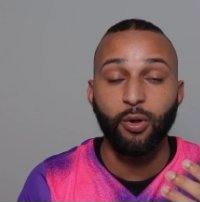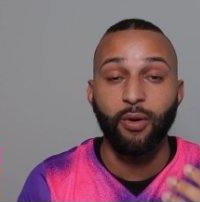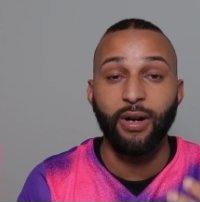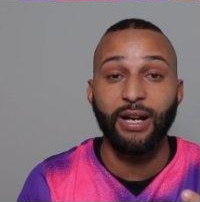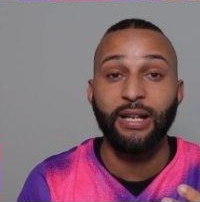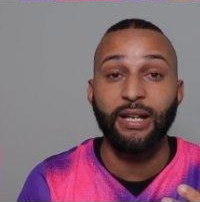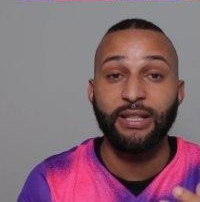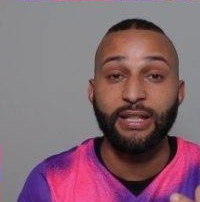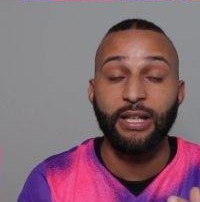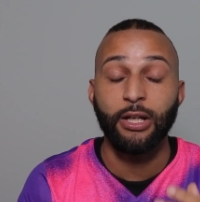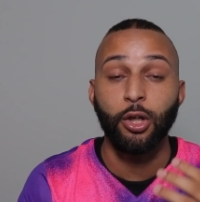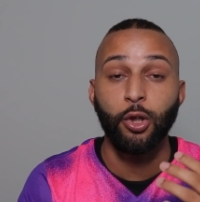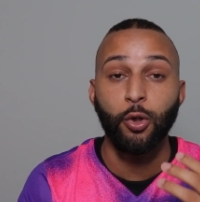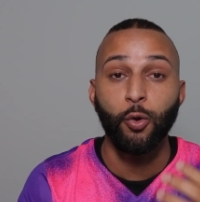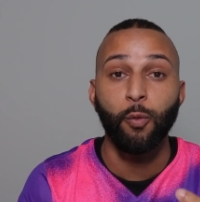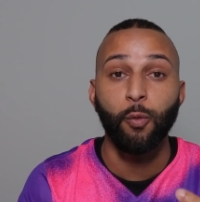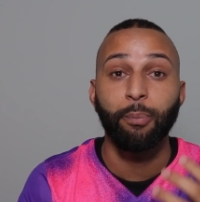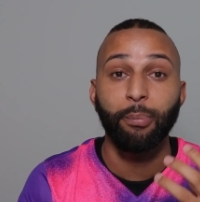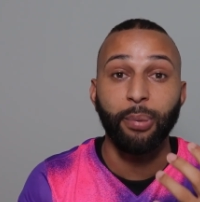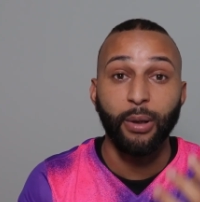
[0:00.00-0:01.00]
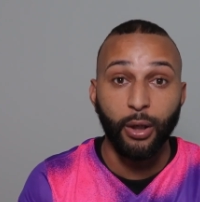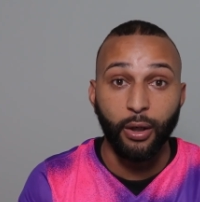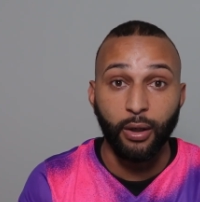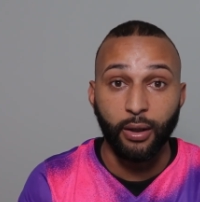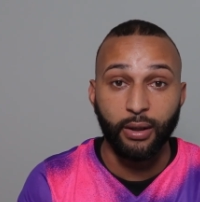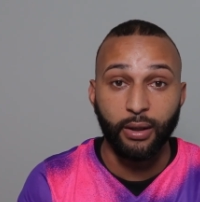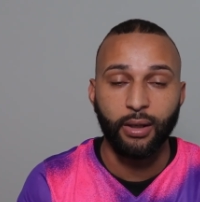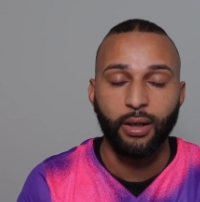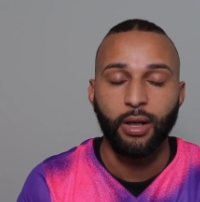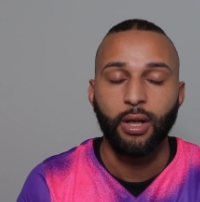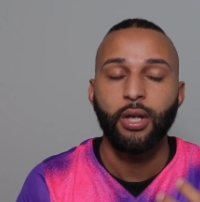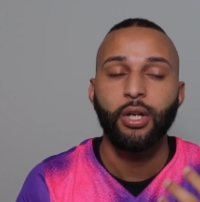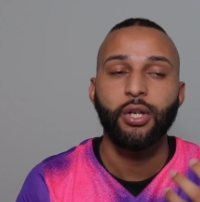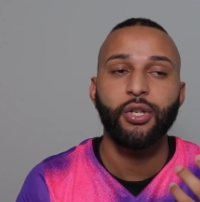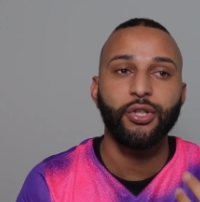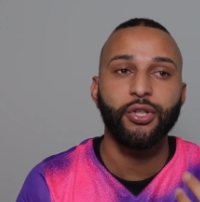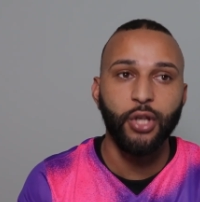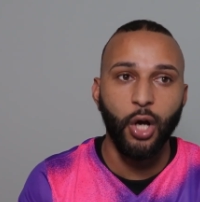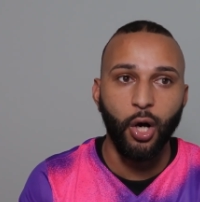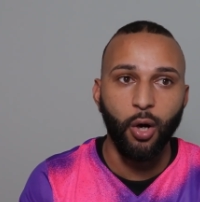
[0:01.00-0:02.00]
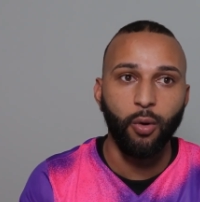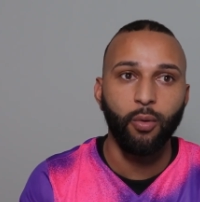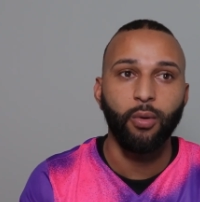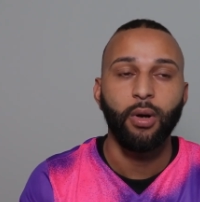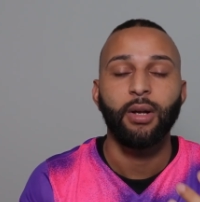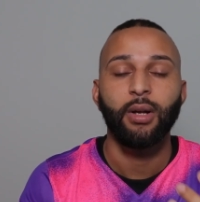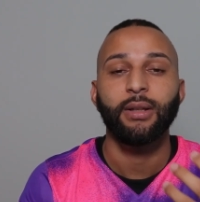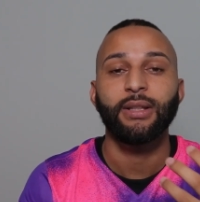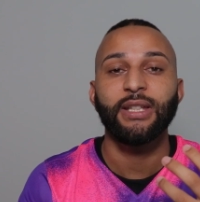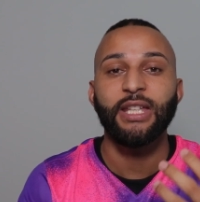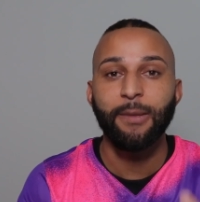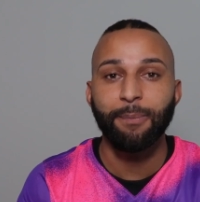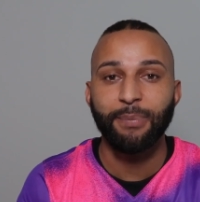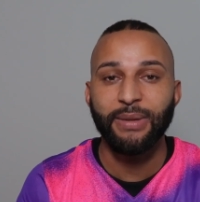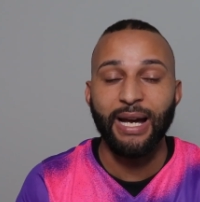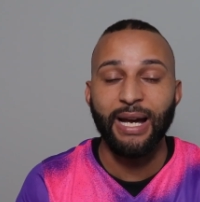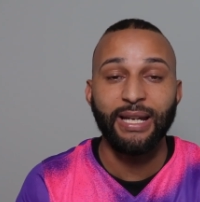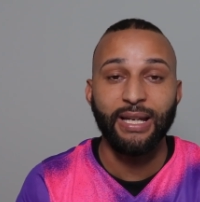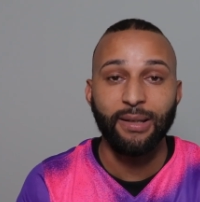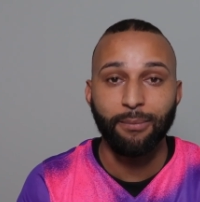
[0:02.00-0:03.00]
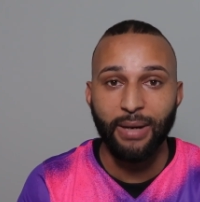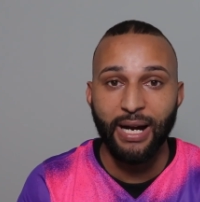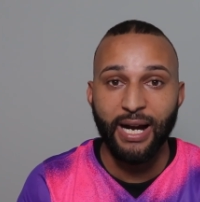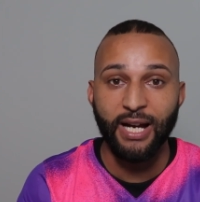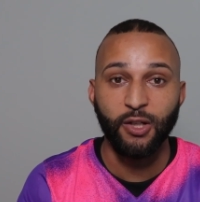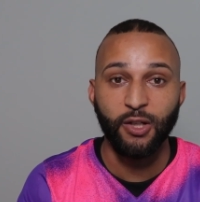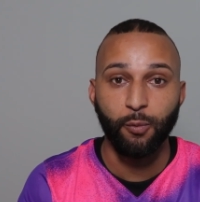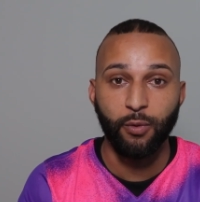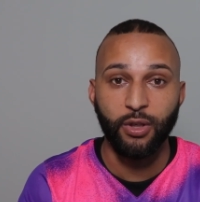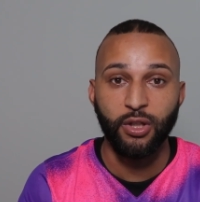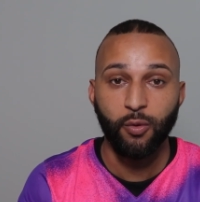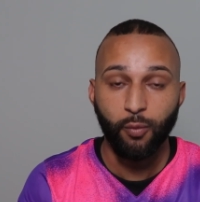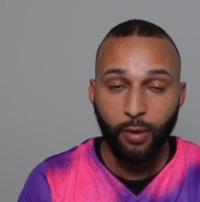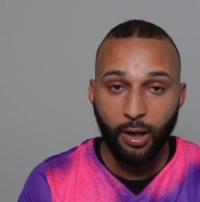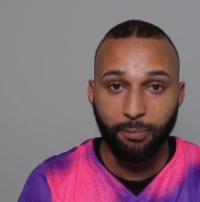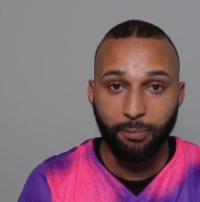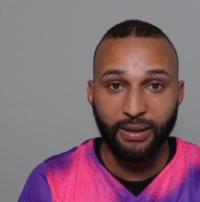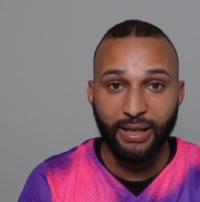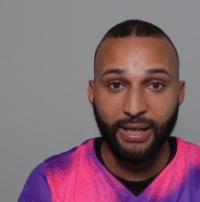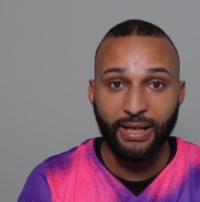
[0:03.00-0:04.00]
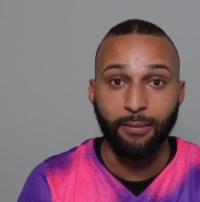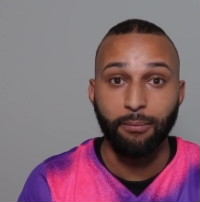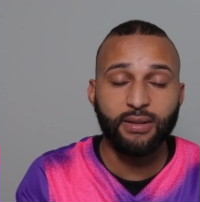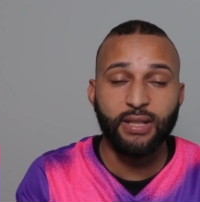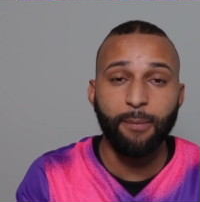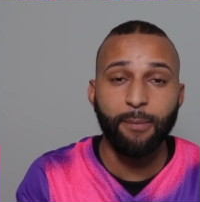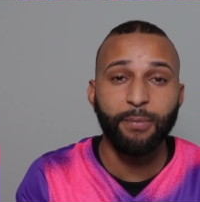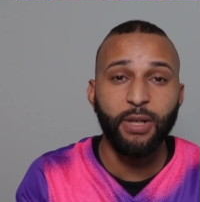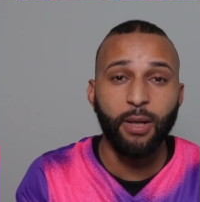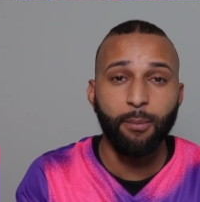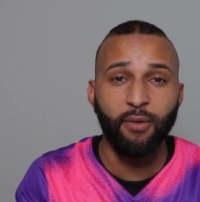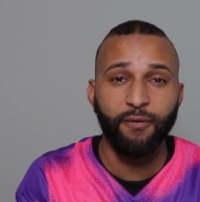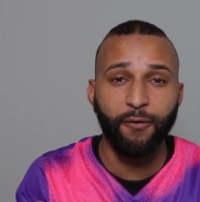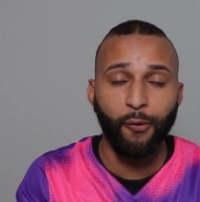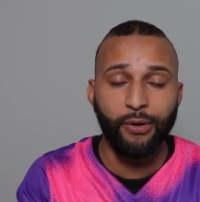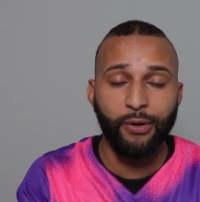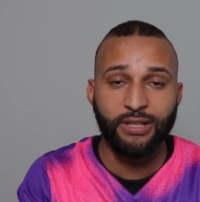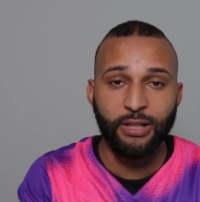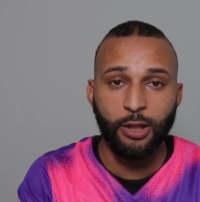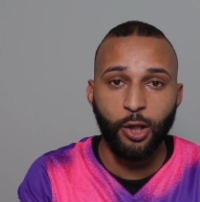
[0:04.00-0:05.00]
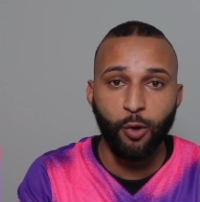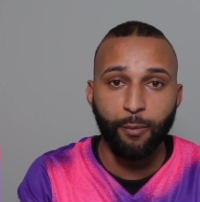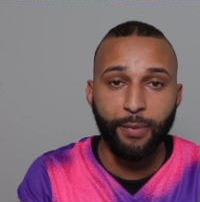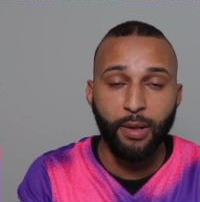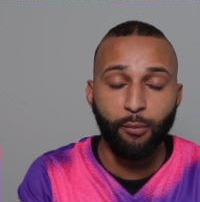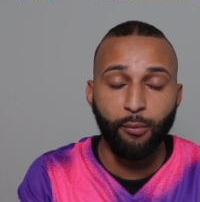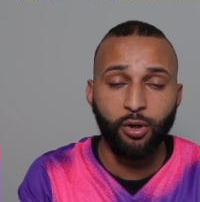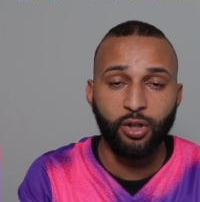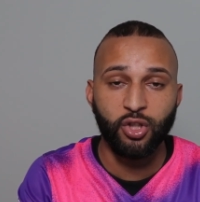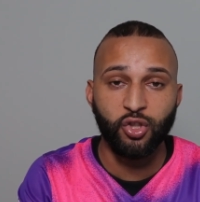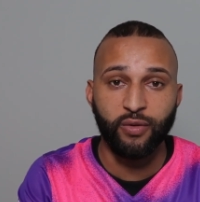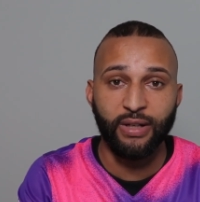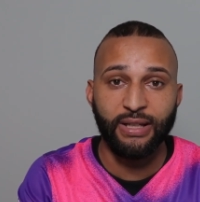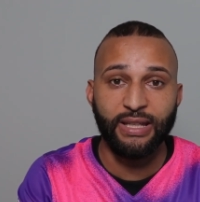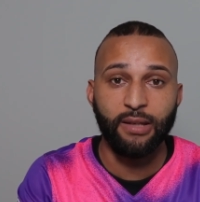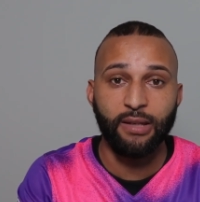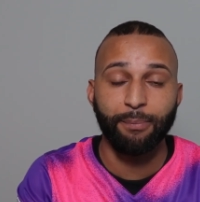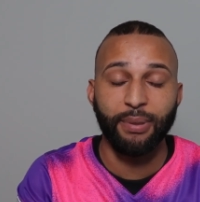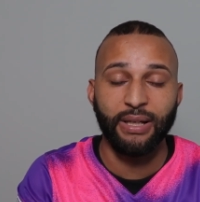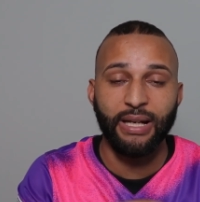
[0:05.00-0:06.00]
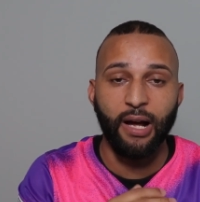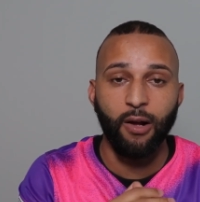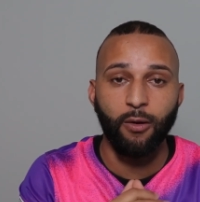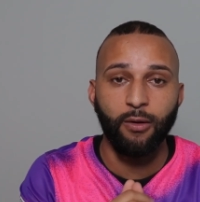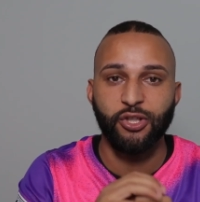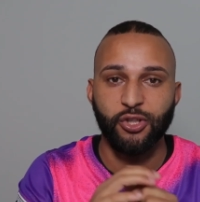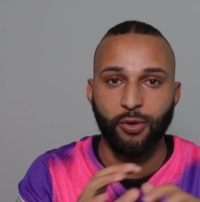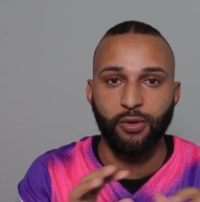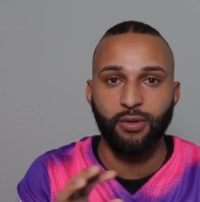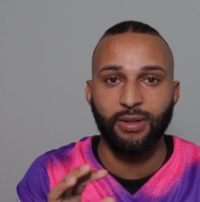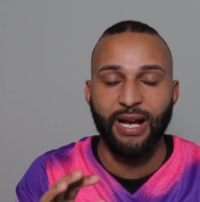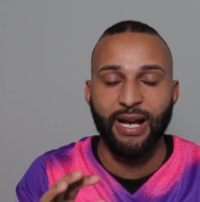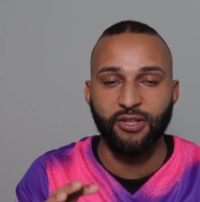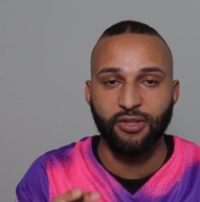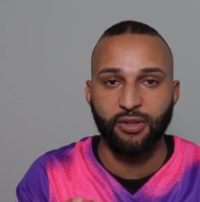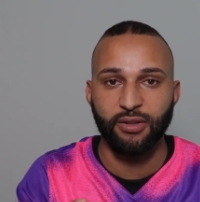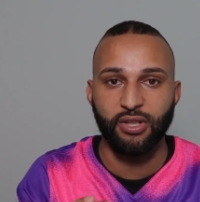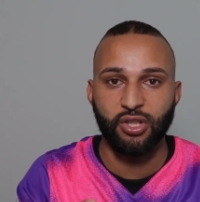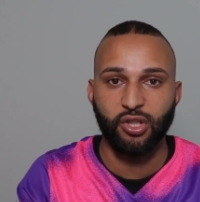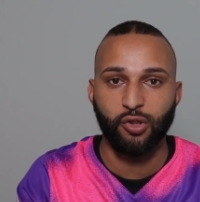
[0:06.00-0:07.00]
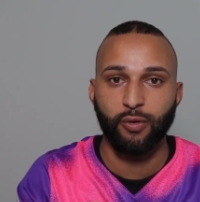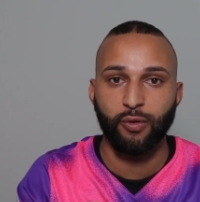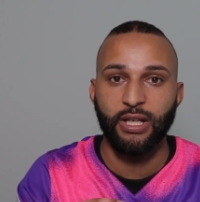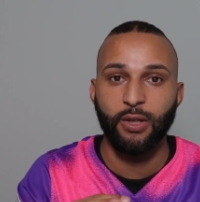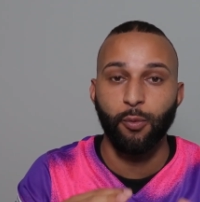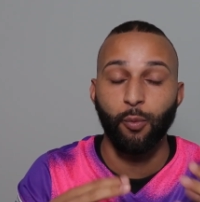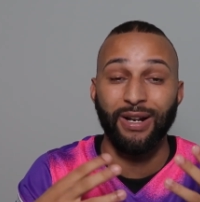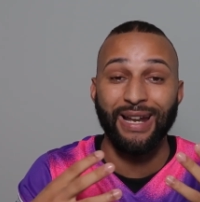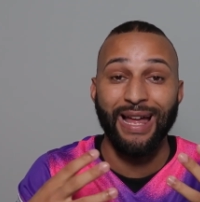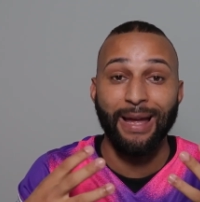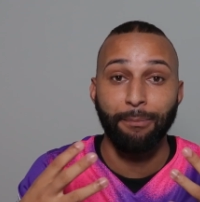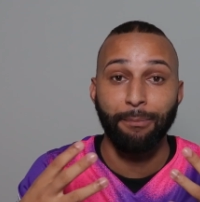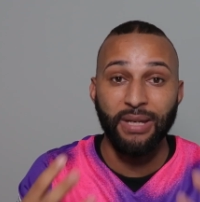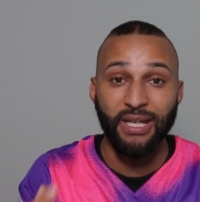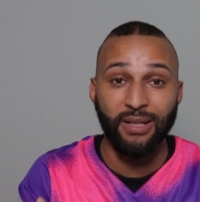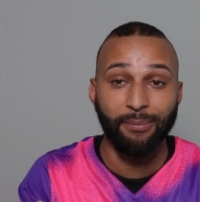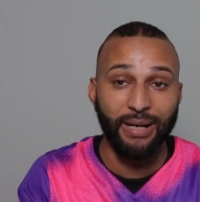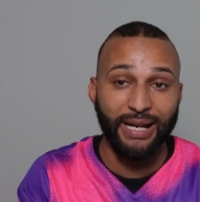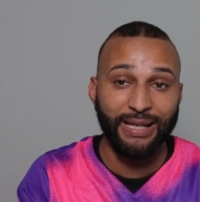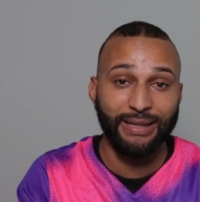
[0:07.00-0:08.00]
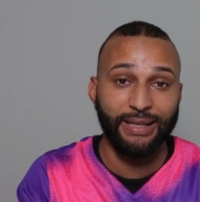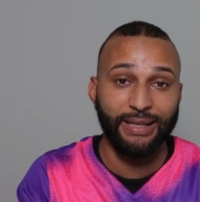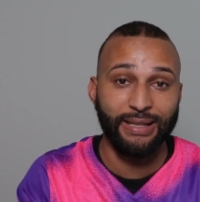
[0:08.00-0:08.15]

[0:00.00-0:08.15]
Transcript: You'll go ahead and get a new perk. So keep that in mind when you are playing. Tip number 4 is a little bit more tricky, but I'll show you guys on the screen what I mean by